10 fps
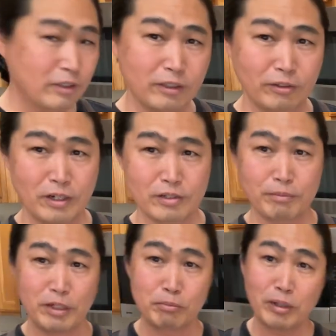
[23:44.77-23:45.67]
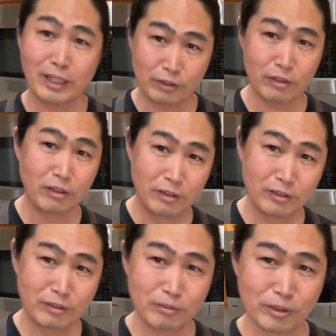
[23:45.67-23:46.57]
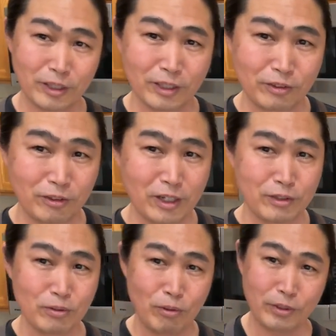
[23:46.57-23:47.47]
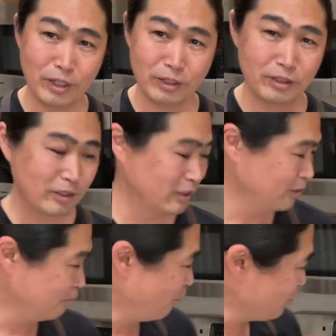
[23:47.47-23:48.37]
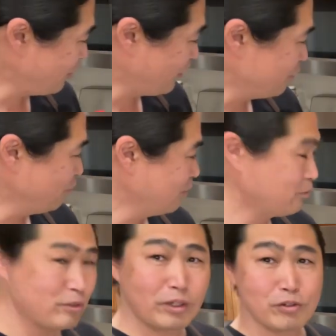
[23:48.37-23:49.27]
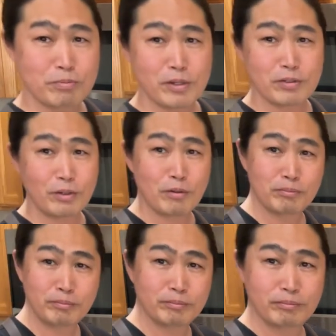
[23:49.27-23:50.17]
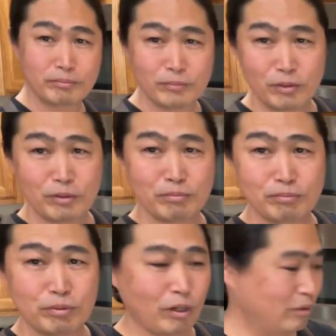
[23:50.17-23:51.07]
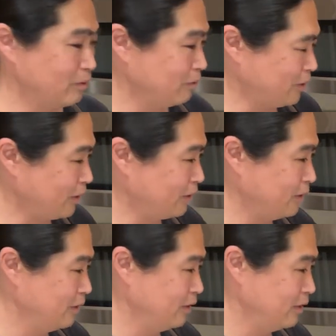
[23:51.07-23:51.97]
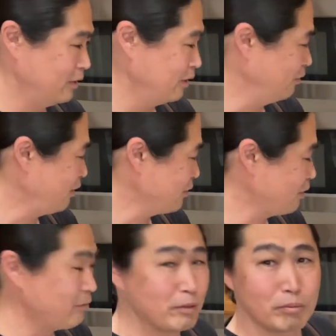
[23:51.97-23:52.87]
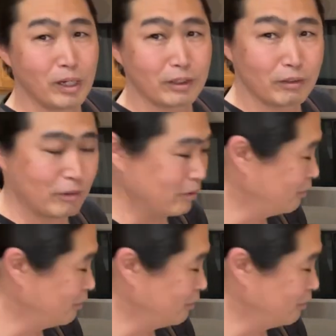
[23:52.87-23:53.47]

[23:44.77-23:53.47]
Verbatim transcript: you guys are very practical. Okay, you guys own a, most likely you own a Barista Express at home or Pro. Okay, uh, you guys are very practical